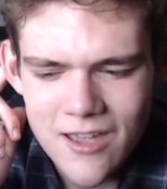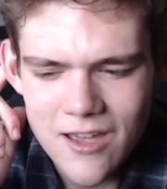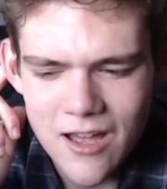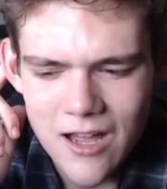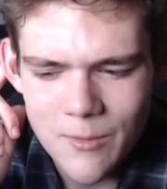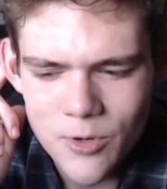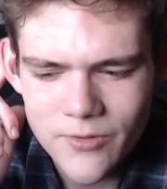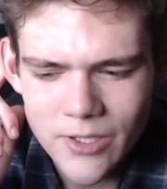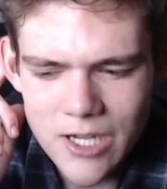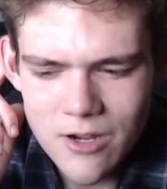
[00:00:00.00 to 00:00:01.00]
uh,
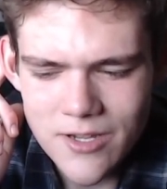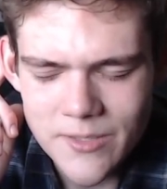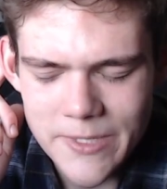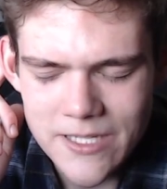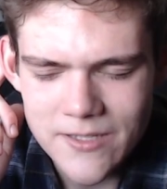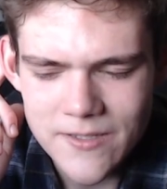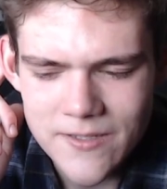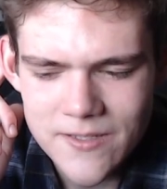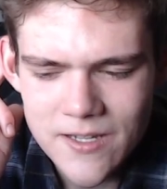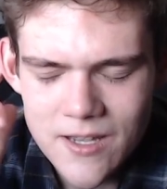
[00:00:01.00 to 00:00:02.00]
portfolio is
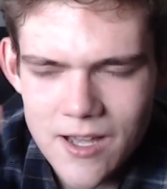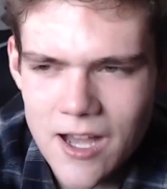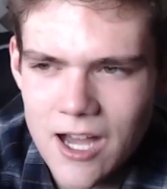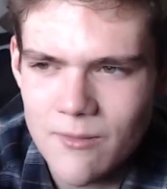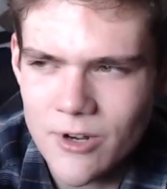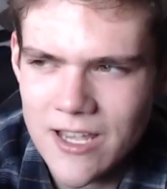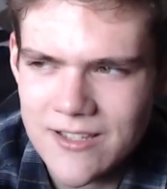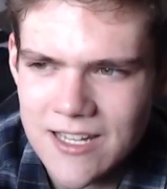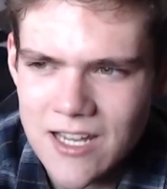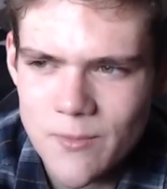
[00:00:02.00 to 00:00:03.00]
because um, when I was
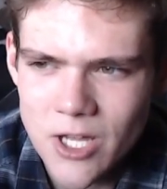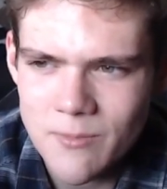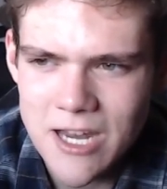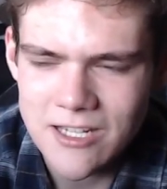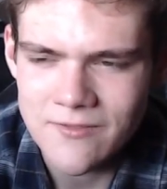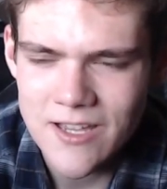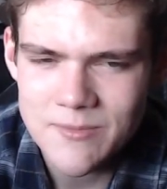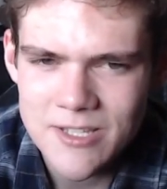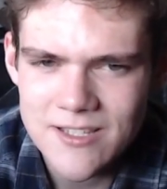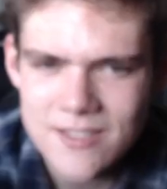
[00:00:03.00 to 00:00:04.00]
setting up automatic
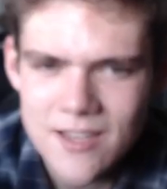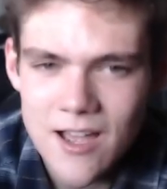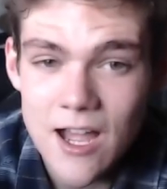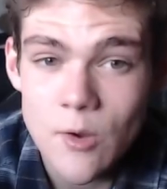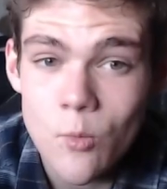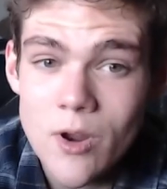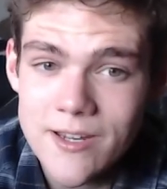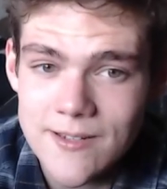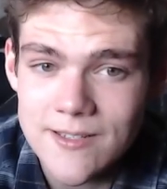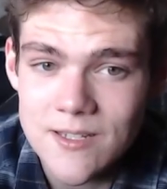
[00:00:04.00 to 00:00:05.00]
investments, I wanted
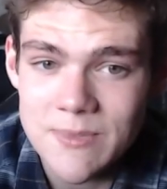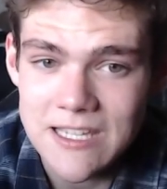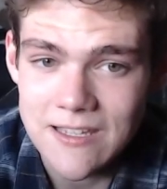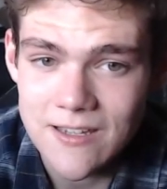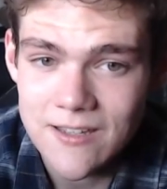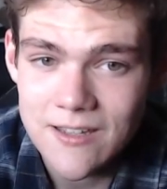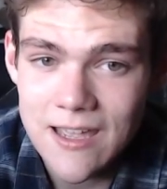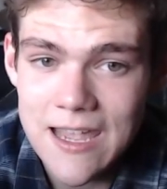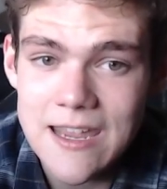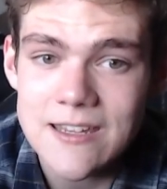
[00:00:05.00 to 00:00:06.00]
it to be
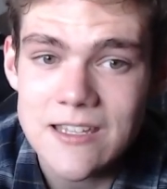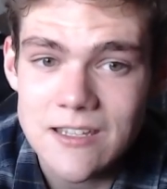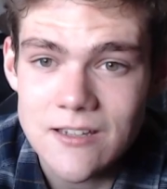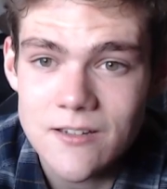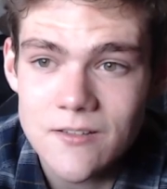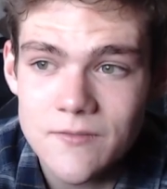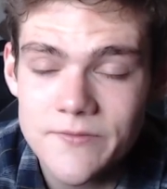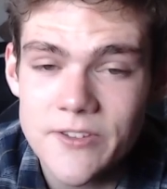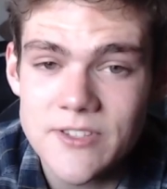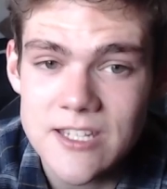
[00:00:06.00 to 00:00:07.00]
80,
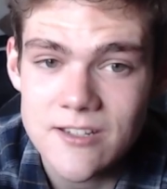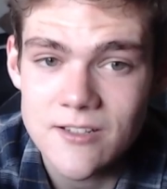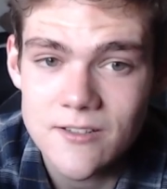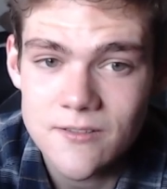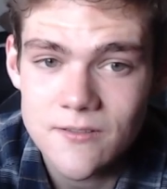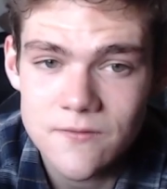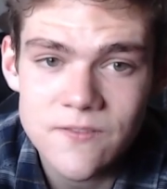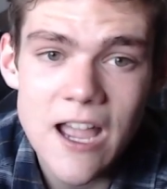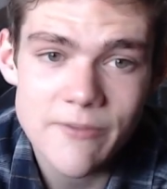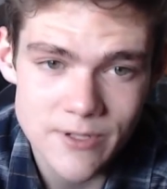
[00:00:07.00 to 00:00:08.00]
15
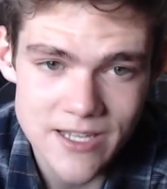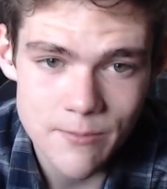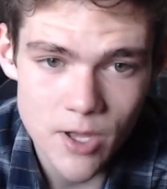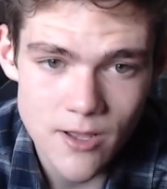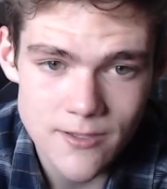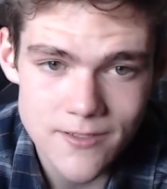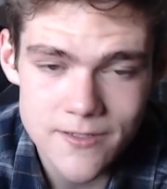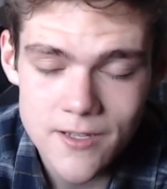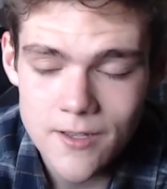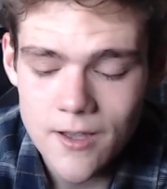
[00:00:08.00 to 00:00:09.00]
5% bonds.
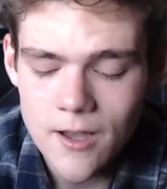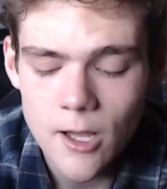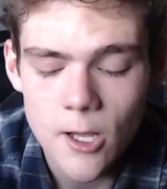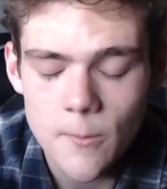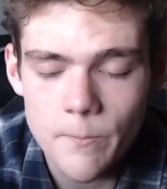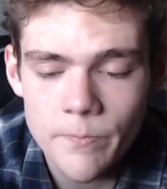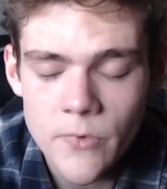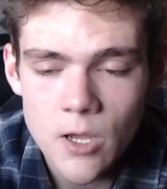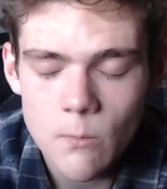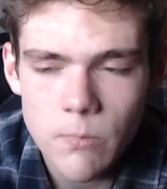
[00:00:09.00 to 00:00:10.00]
Um,
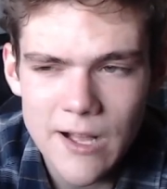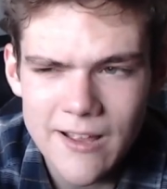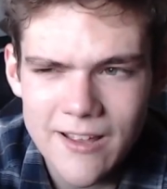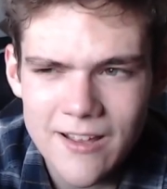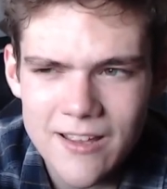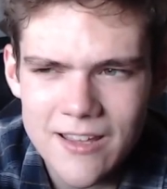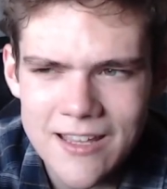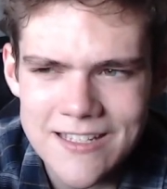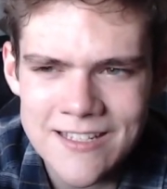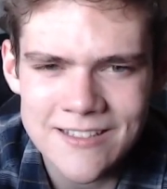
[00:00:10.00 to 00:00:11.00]
but
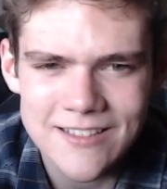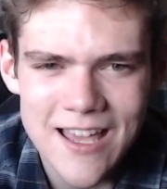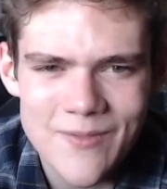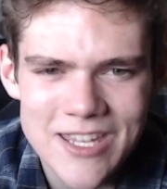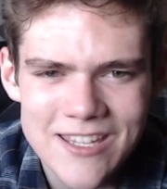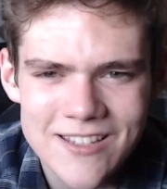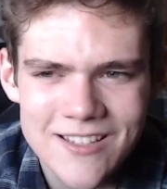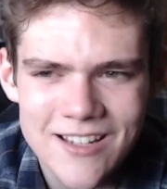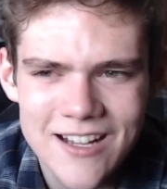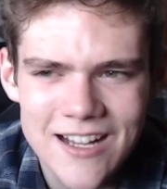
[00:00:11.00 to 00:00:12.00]
it didn't let me
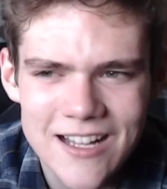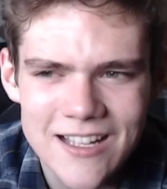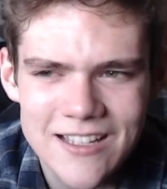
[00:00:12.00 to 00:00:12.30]
uh,